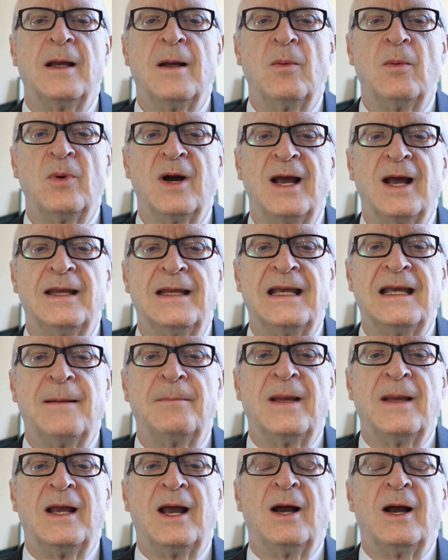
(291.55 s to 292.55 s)
while
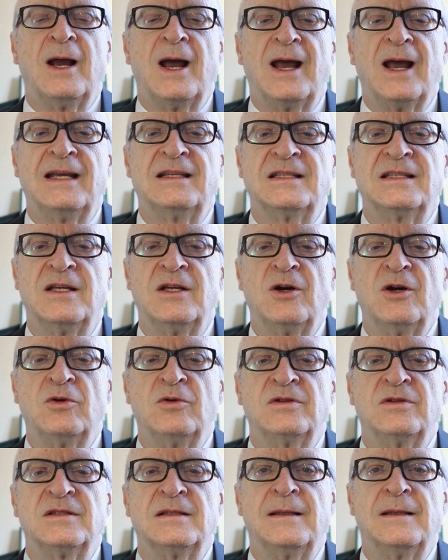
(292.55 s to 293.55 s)
keeping our eyes
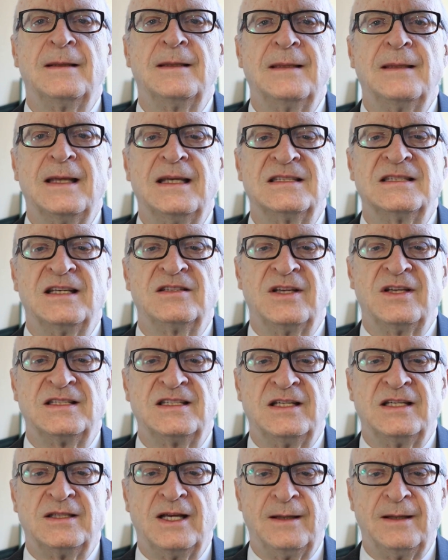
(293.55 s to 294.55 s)
closed, etc.,
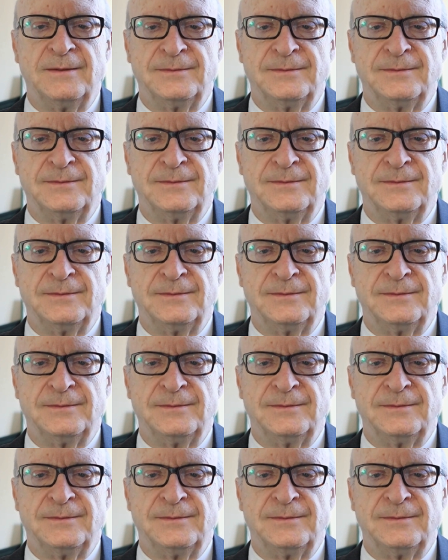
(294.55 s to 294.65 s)
etc.